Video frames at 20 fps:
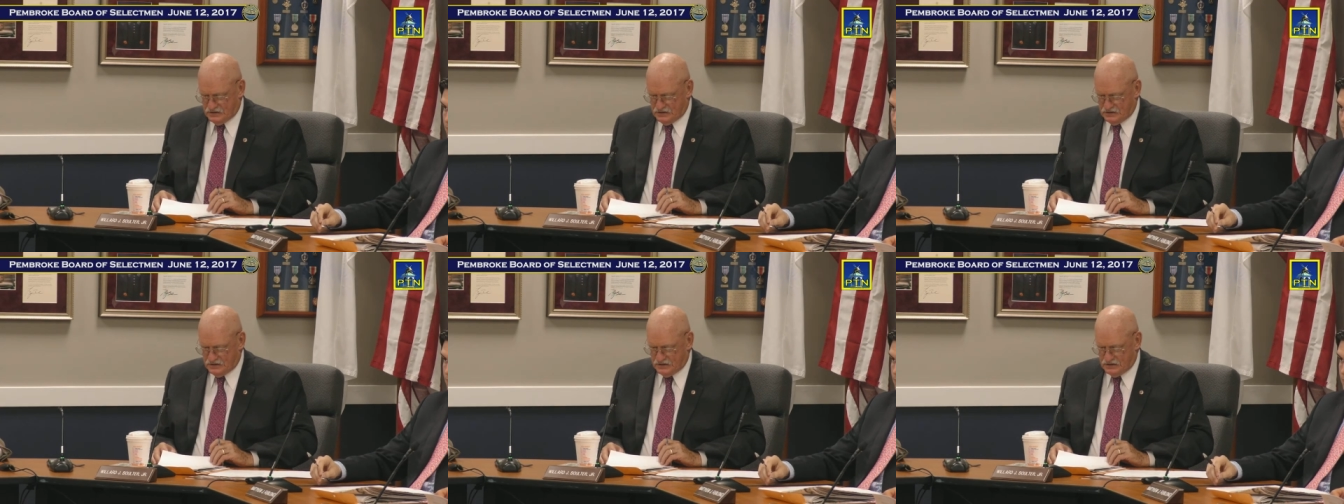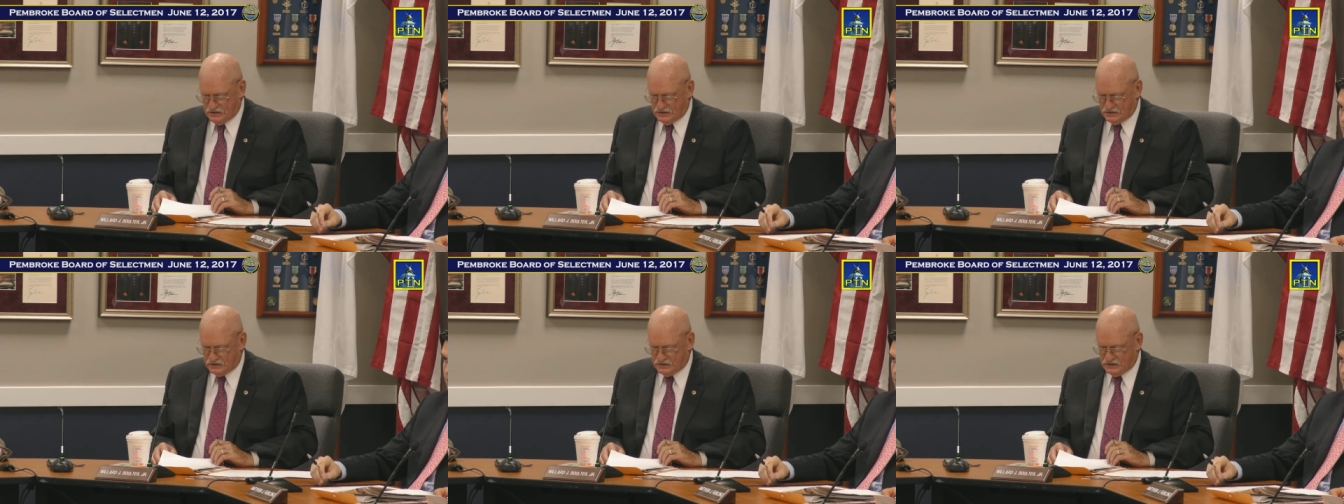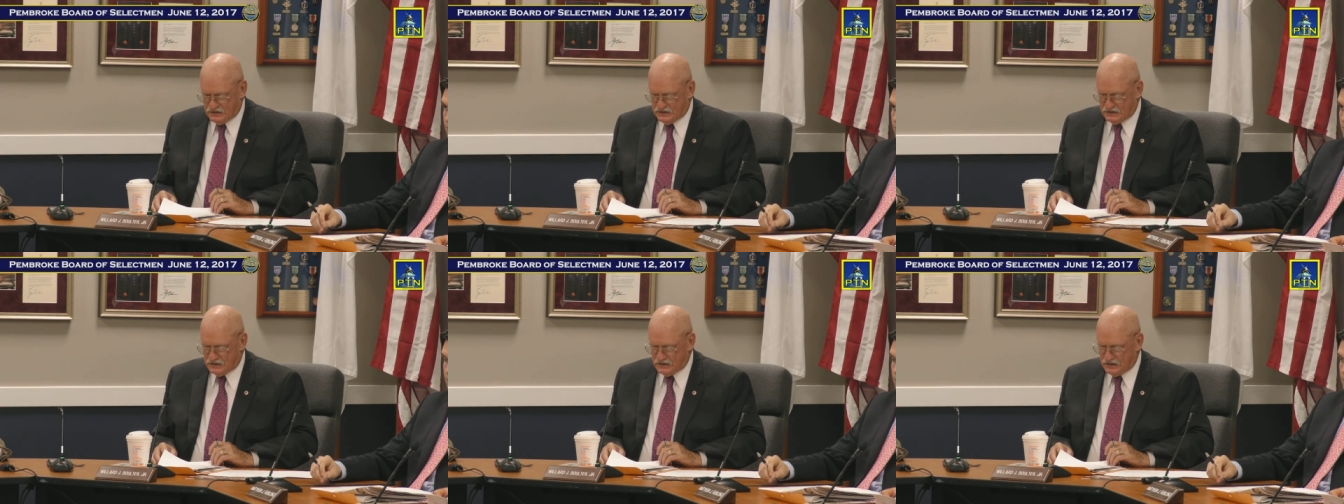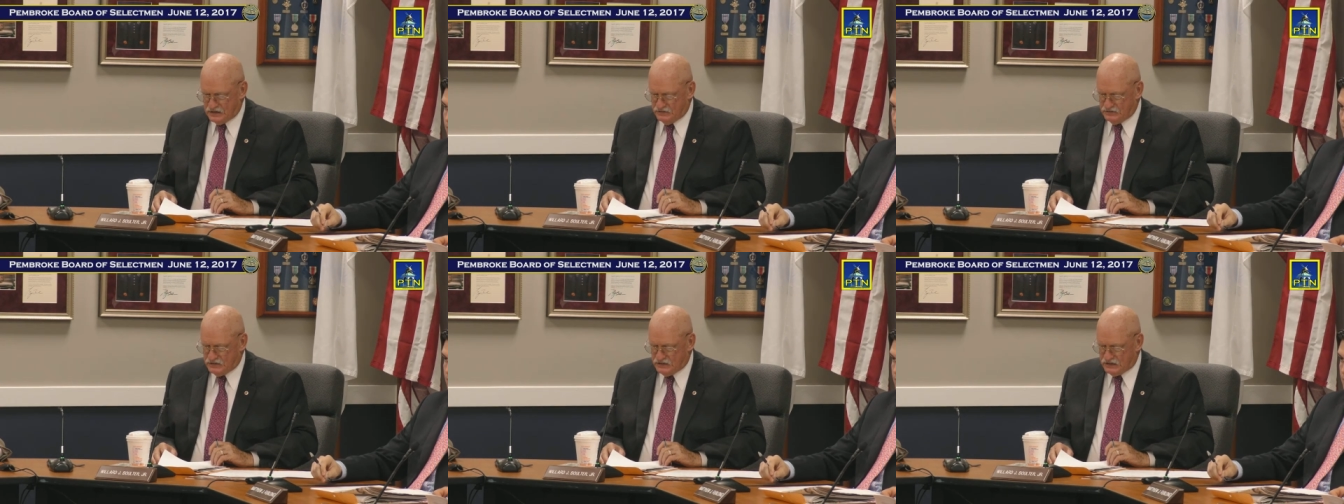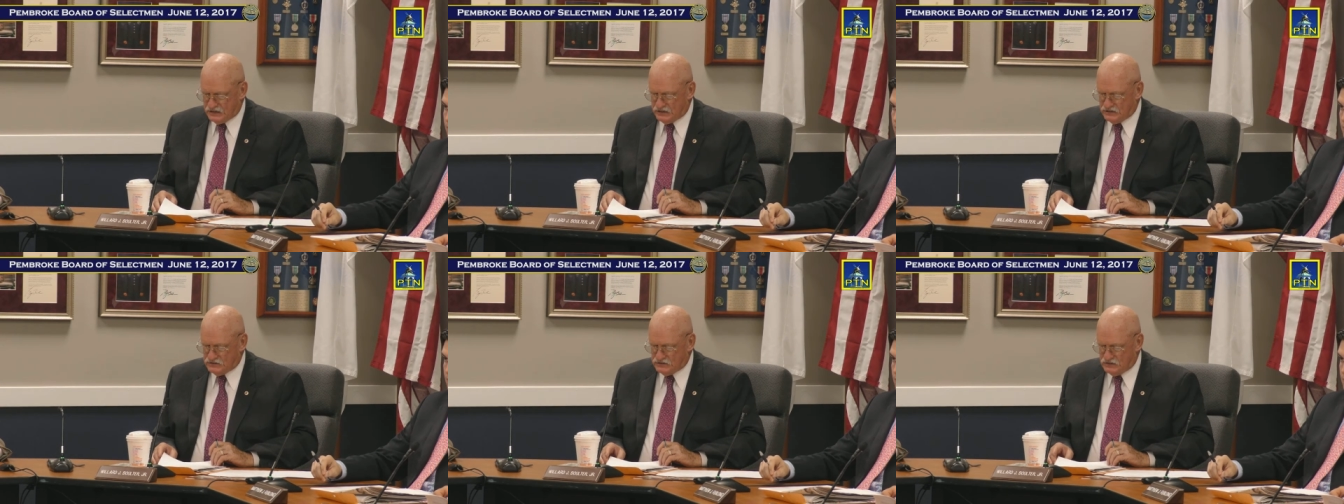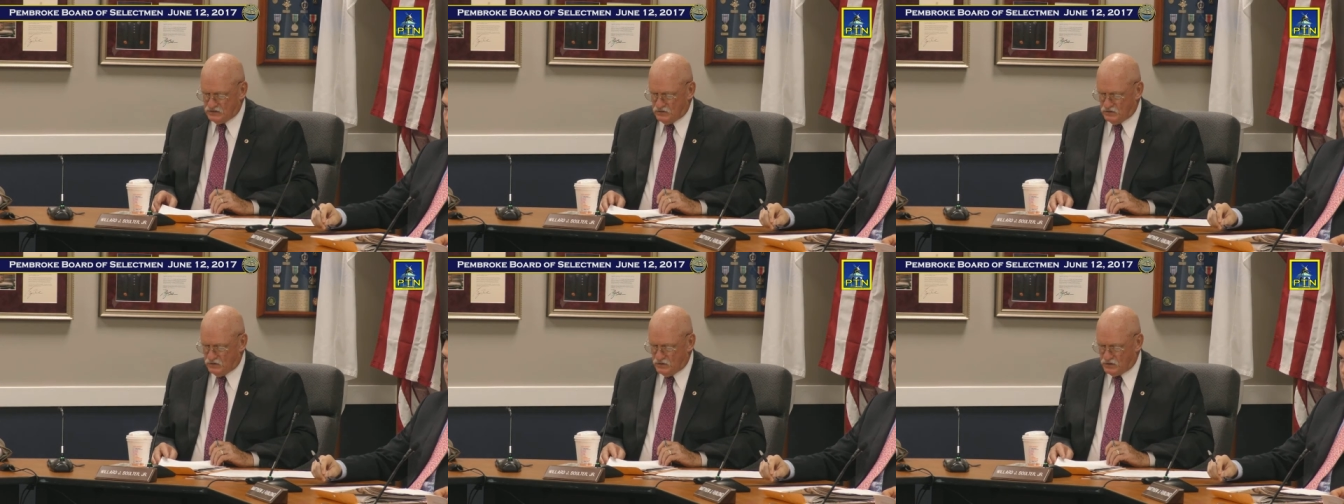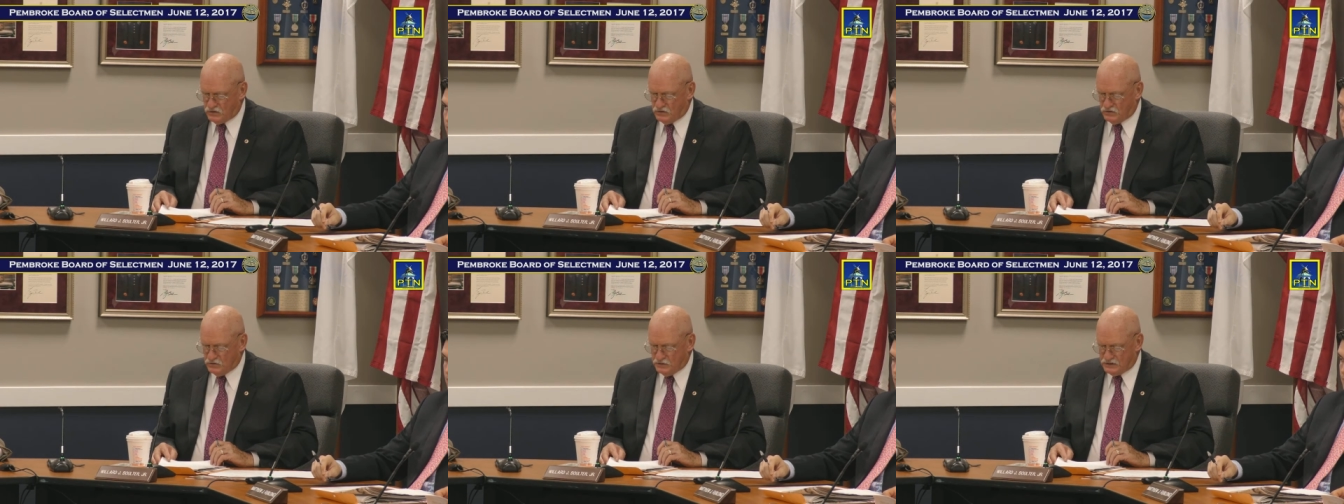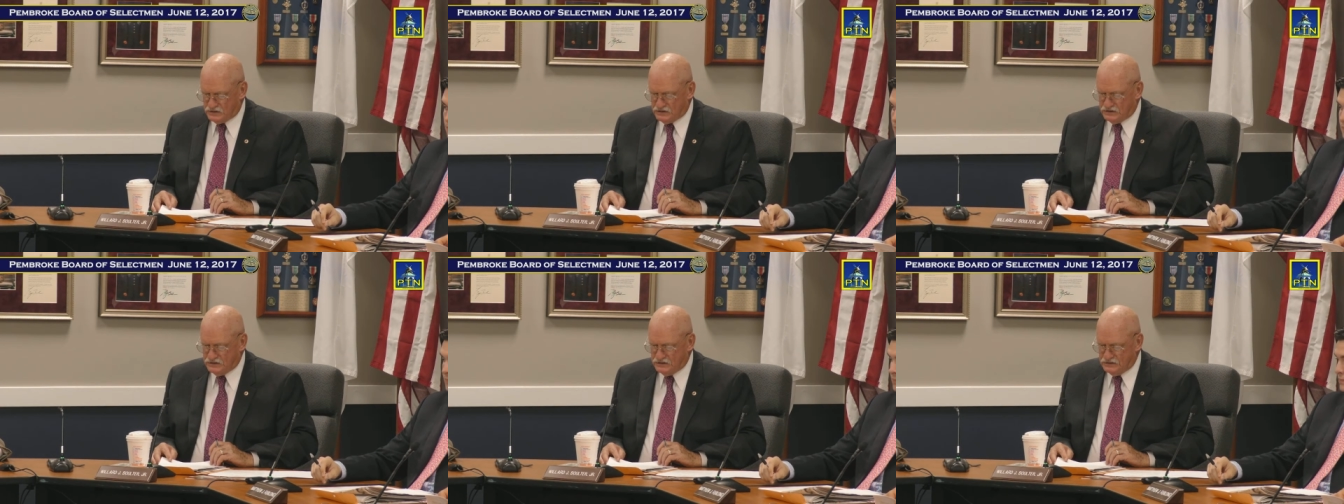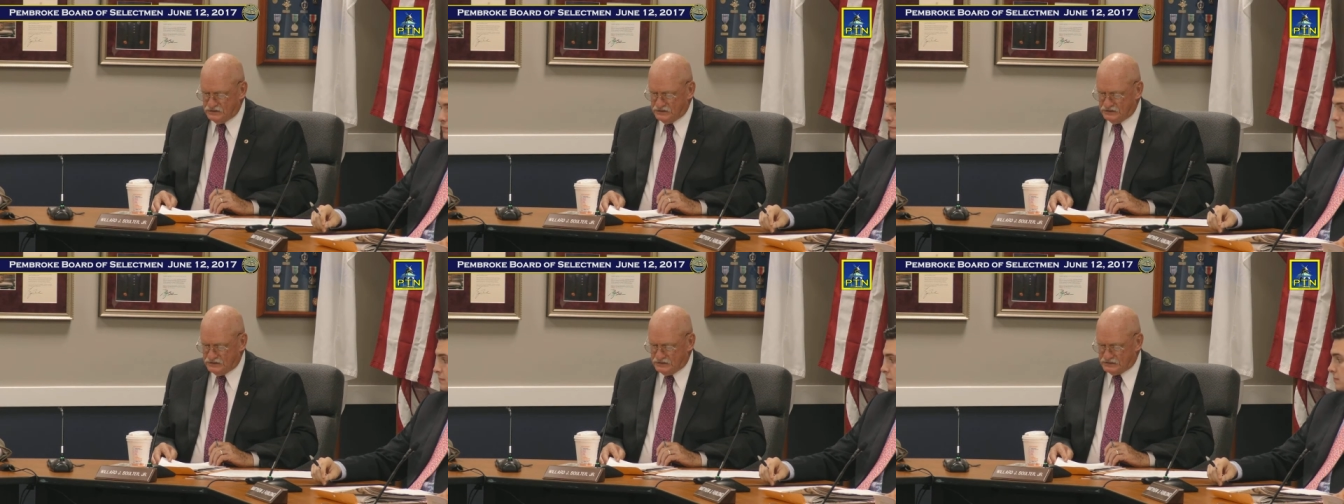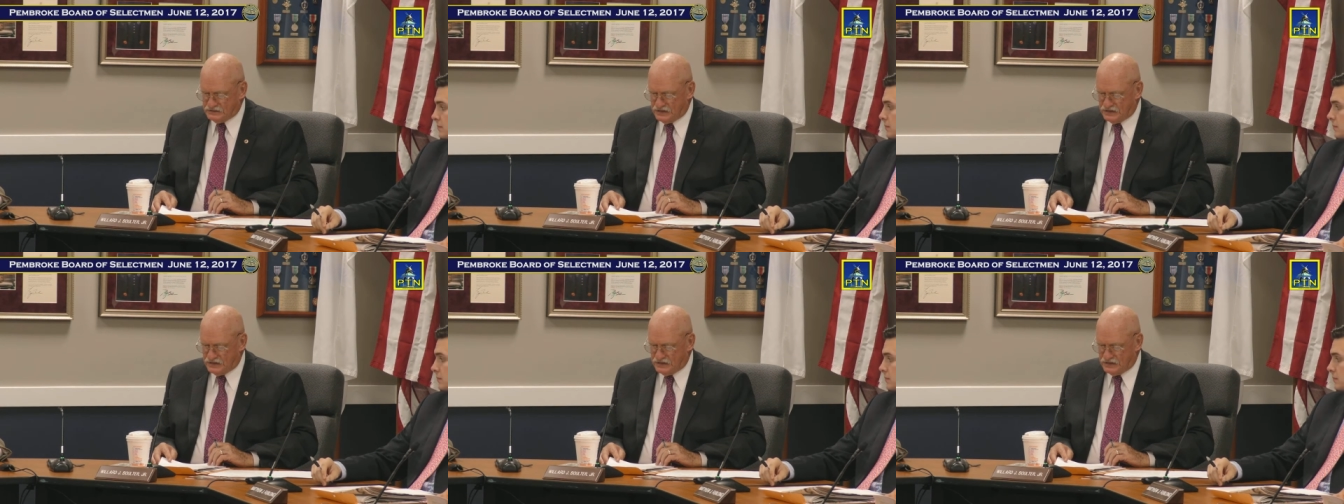and seeing everything is in order with the uh,